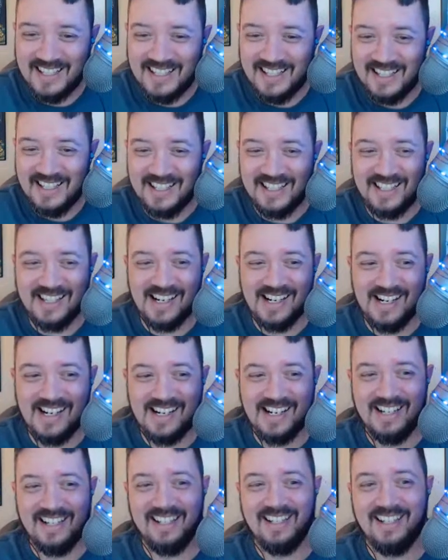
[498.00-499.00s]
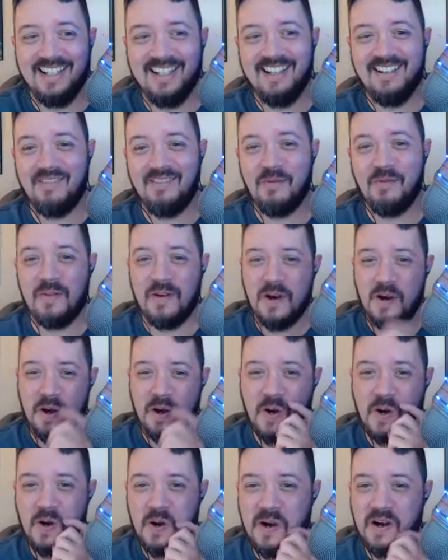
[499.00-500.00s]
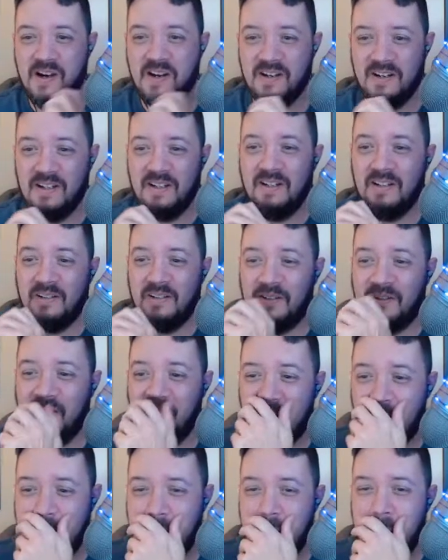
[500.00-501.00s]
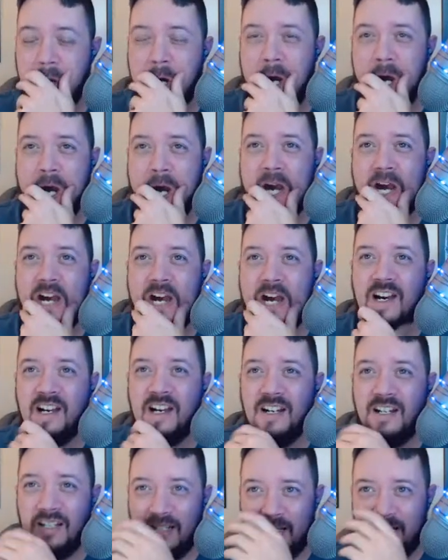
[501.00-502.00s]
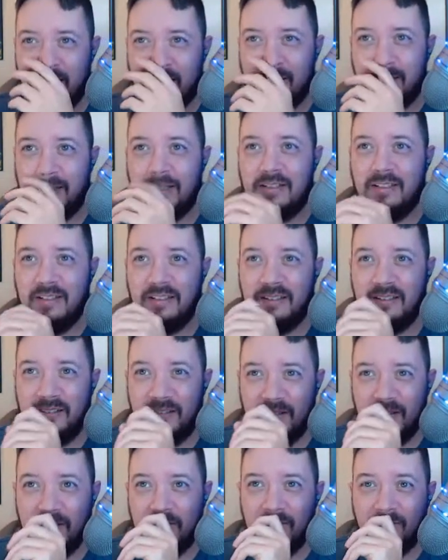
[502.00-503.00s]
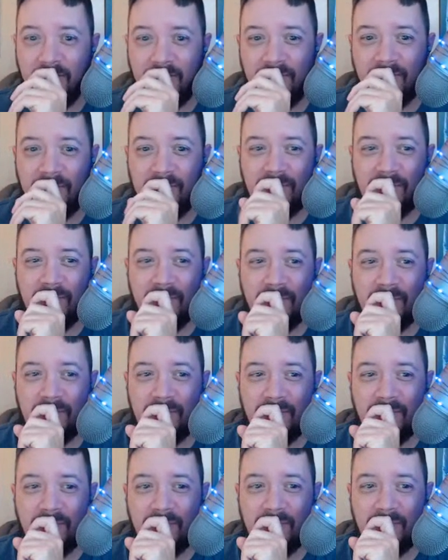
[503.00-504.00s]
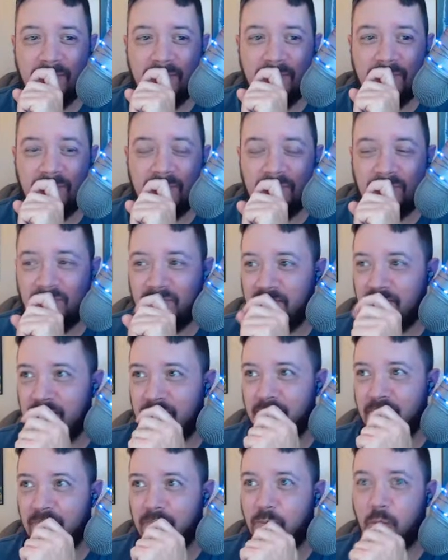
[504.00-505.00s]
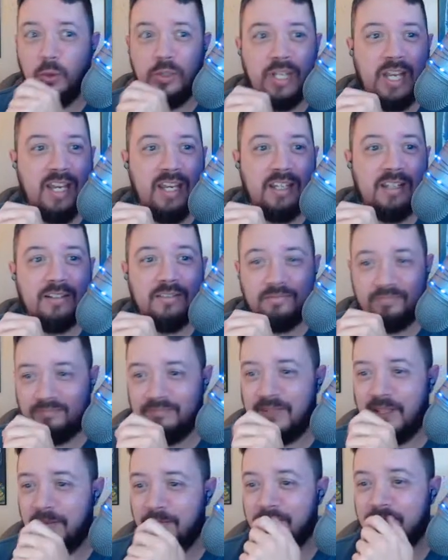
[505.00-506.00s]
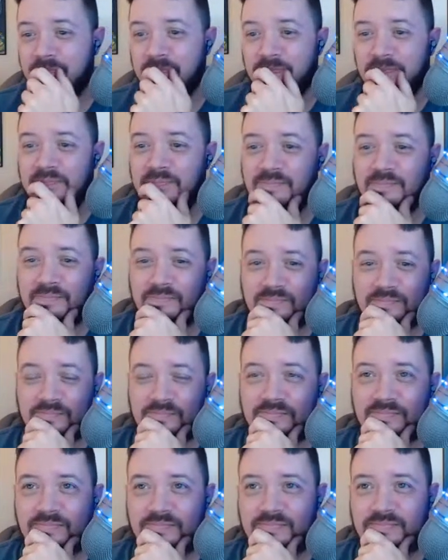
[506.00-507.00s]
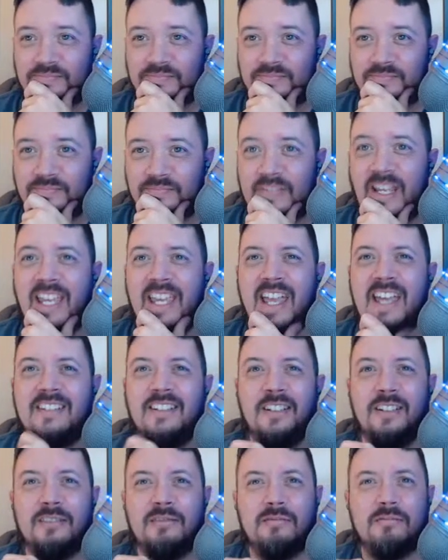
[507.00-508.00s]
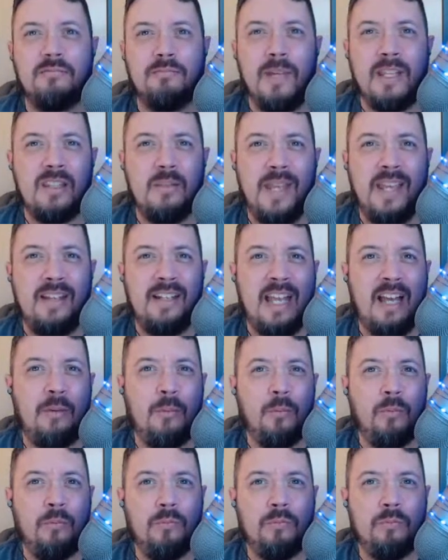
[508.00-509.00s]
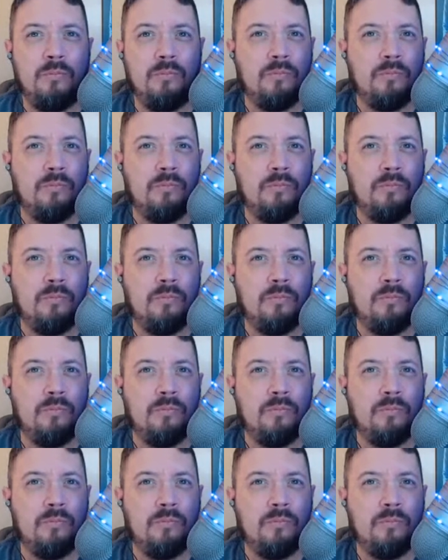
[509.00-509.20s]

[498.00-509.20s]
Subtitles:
I keep wanting to say Method Man, but I know he's part of the entire group when they did the album 36 Chambers. Help me out. It's the Wu-Tang Clan. I knew it would come to me eventually. I had a Method Man album.